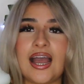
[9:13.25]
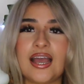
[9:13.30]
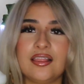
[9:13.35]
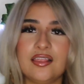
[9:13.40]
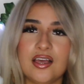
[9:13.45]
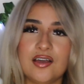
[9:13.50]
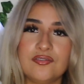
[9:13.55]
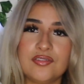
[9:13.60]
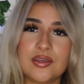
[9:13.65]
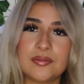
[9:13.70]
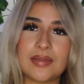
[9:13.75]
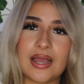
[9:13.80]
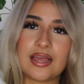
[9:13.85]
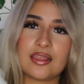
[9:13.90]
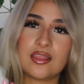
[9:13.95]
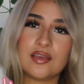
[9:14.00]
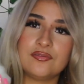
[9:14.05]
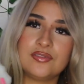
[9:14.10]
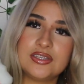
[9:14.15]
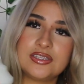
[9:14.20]
I love them. I
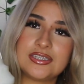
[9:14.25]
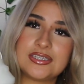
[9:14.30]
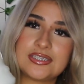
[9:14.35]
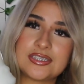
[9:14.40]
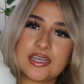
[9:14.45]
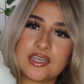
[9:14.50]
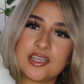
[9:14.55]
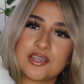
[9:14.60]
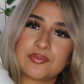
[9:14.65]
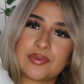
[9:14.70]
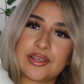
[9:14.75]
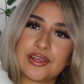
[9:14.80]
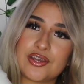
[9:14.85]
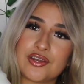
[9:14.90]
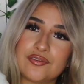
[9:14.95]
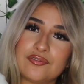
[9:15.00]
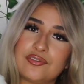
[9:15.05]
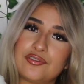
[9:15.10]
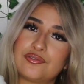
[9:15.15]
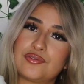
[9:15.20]
love the detailing right
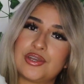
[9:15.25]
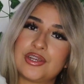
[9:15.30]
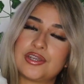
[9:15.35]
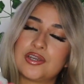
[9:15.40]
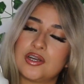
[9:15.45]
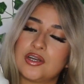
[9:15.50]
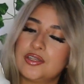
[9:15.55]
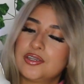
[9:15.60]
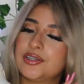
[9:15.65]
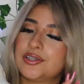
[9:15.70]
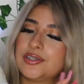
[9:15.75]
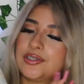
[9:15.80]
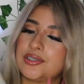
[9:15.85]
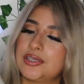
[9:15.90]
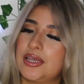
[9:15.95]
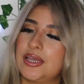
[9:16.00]
here of the 3 colors,